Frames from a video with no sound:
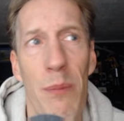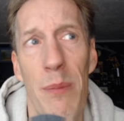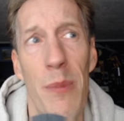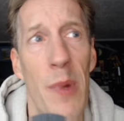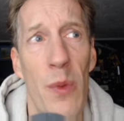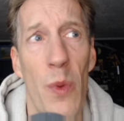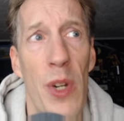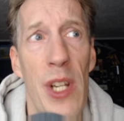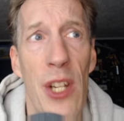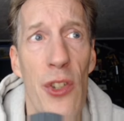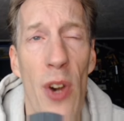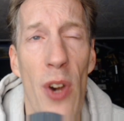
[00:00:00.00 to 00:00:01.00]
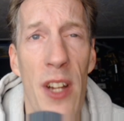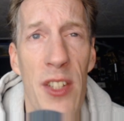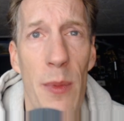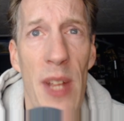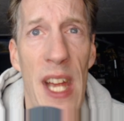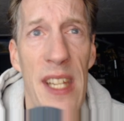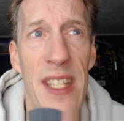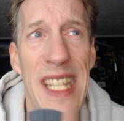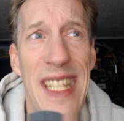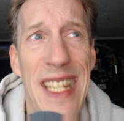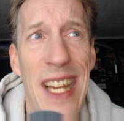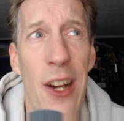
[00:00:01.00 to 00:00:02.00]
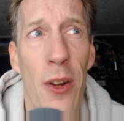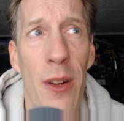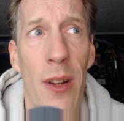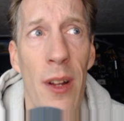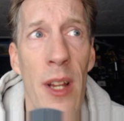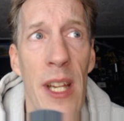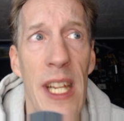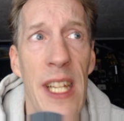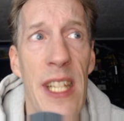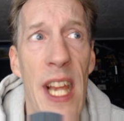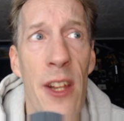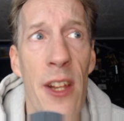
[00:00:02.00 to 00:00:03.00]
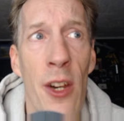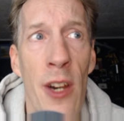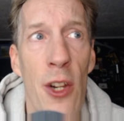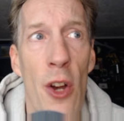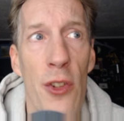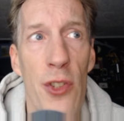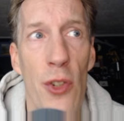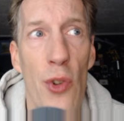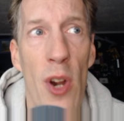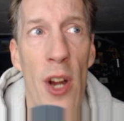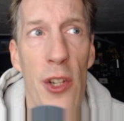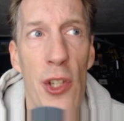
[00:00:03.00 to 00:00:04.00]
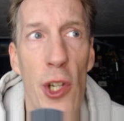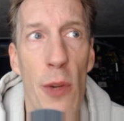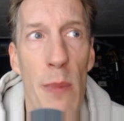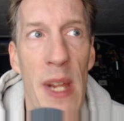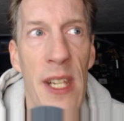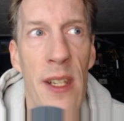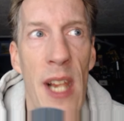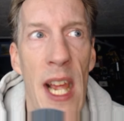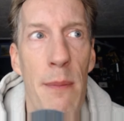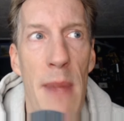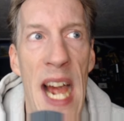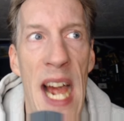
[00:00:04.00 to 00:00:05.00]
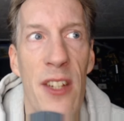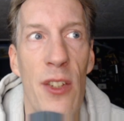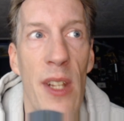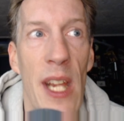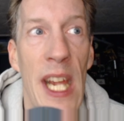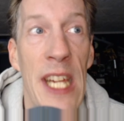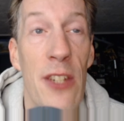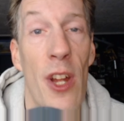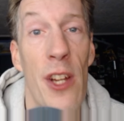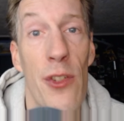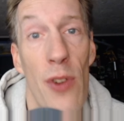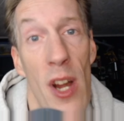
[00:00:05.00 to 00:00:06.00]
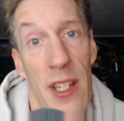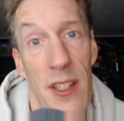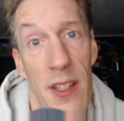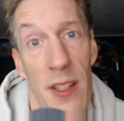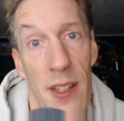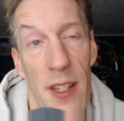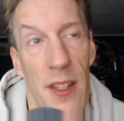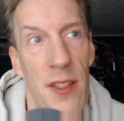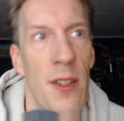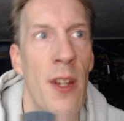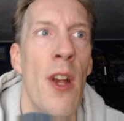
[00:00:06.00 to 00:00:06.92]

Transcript: is where you can draw some of that detail in the editor, and also do your min and max HLOD draw distances.